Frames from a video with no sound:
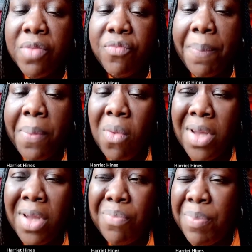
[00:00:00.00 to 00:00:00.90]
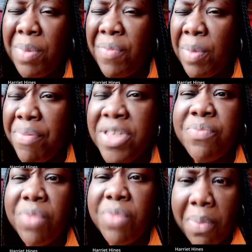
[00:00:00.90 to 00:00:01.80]
report on
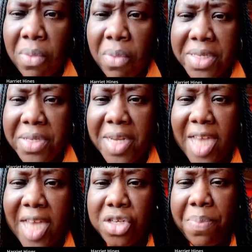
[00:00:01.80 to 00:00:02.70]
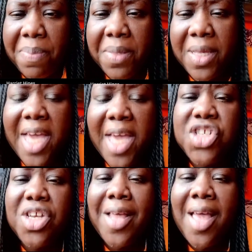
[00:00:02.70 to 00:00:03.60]
prison reports, a national
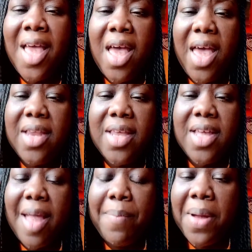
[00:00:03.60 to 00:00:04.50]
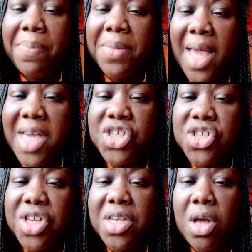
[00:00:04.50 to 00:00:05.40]
publication, and in that publication,